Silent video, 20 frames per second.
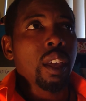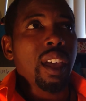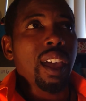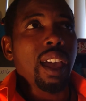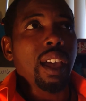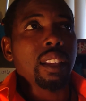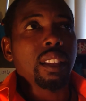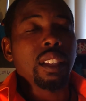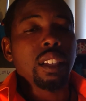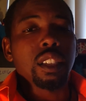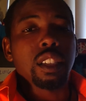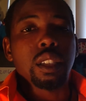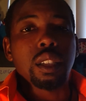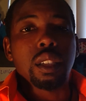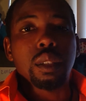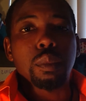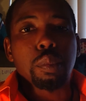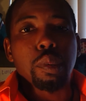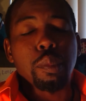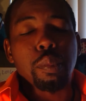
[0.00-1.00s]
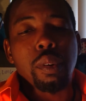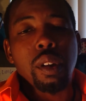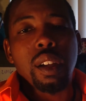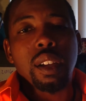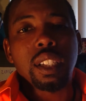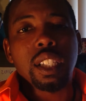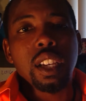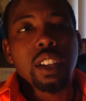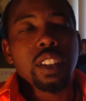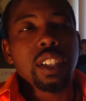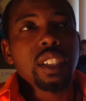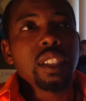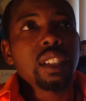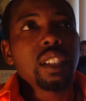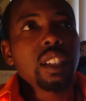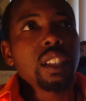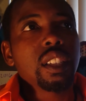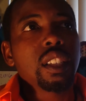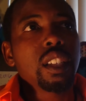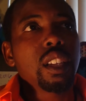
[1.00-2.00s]
had this proprietary
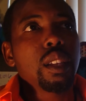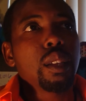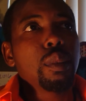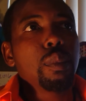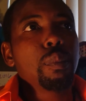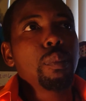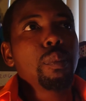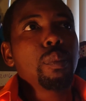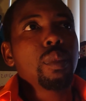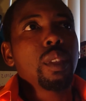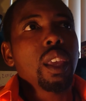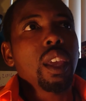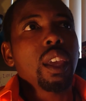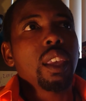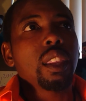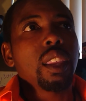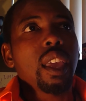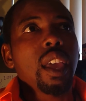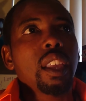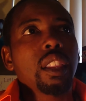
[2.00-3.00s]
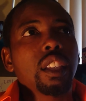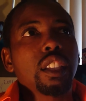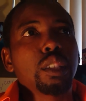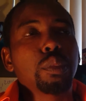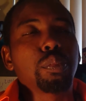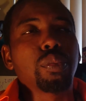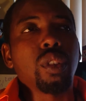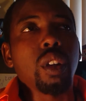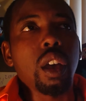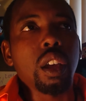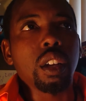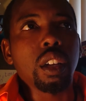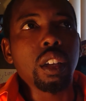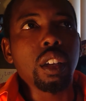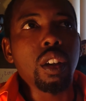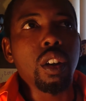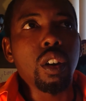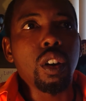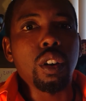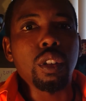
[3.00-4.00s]
system, and they had this product
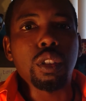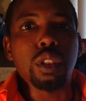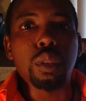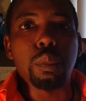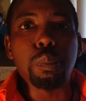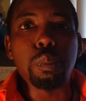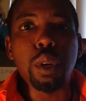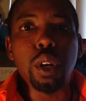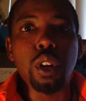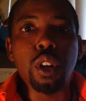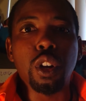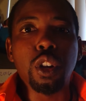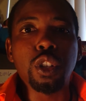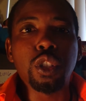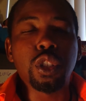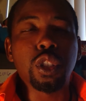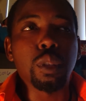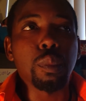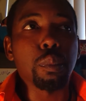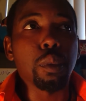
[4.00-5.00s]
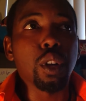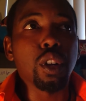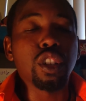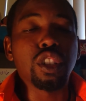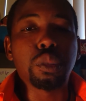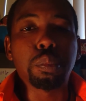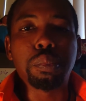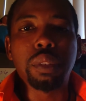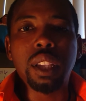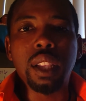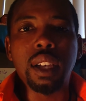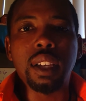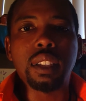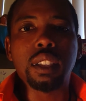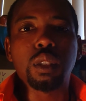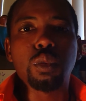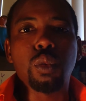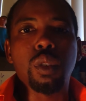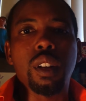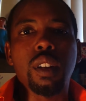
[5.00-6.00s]
called the Merge and Merge
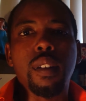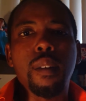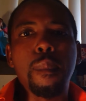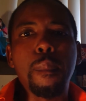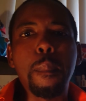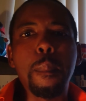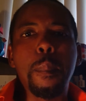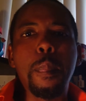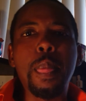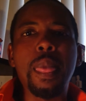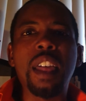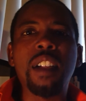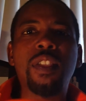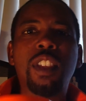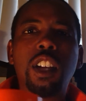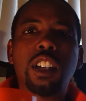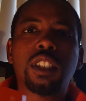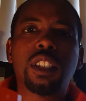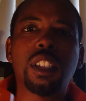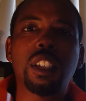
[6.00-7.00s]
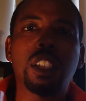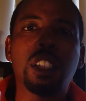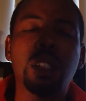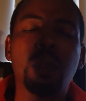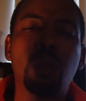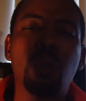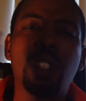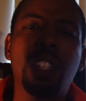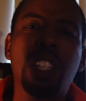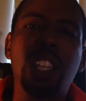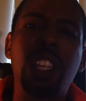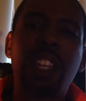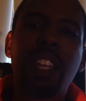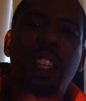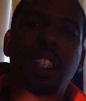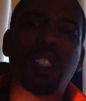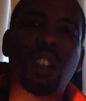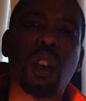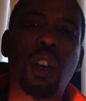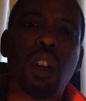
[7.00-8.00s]
Plus, where their system would
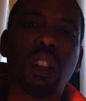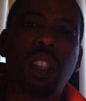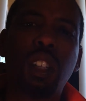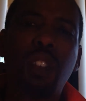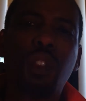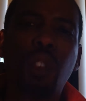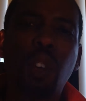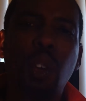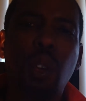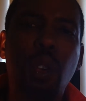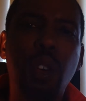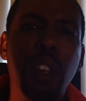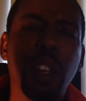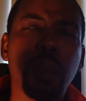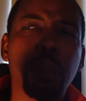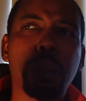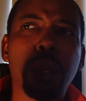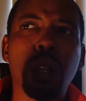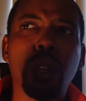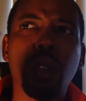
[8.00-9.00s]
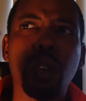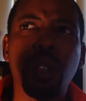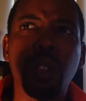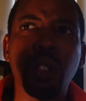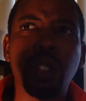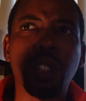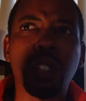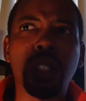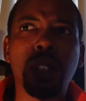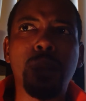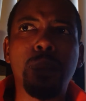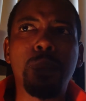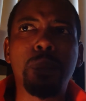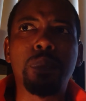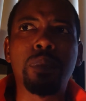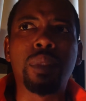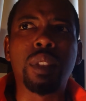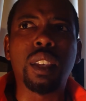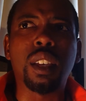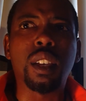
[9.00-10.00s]
connect to all the different credit bureaus,
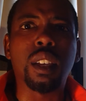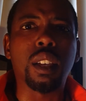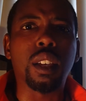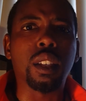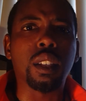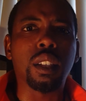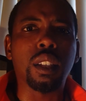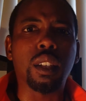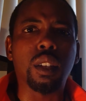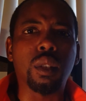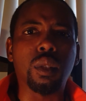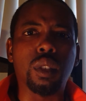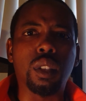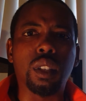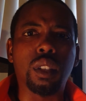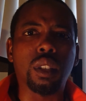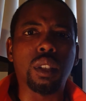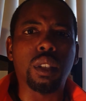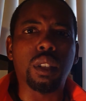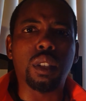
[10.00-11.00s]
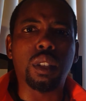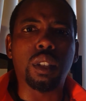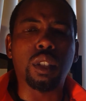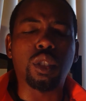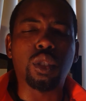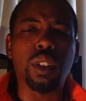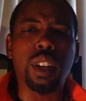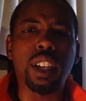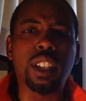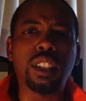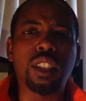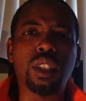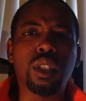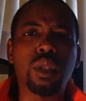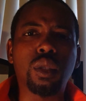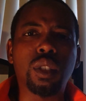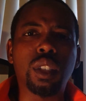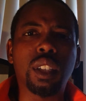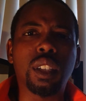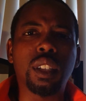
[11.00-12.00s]
the
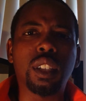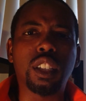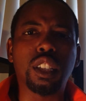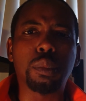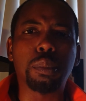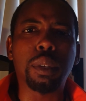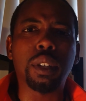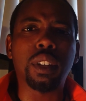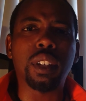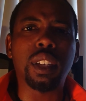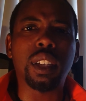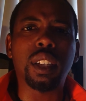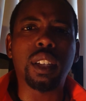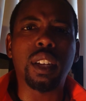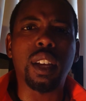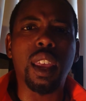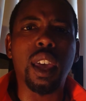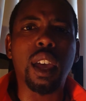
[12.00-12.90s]
TransUnion, Experian, and